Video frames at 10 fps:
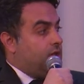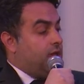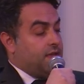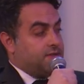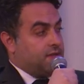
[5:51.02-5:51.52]

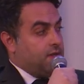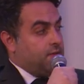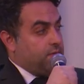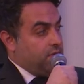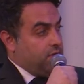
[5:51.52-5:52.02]
ESCA,
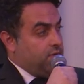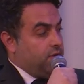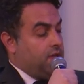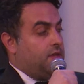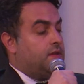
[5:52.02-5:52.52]
in the
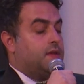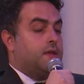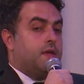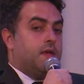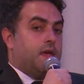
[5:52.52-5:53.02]
UAE,
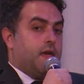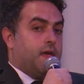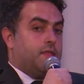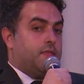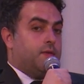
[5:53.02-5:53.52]

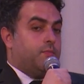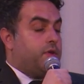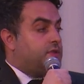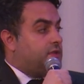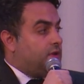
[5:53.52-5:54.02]
and the
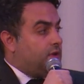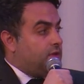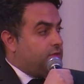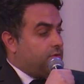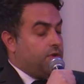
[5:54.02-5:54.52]
Monetary
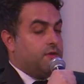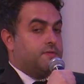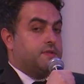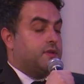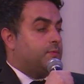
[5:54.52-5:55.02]
Authority of
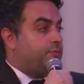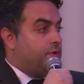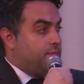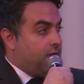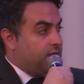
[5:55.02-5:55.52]
Singapore,
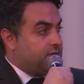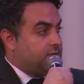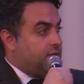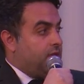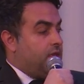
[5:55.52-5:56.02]
MAS.
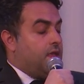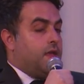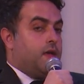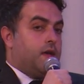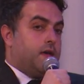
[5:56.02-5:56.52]

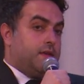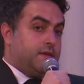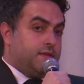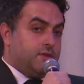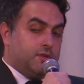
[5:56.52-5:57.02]
In
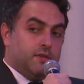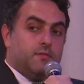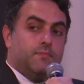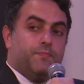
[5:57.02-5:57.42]
addition,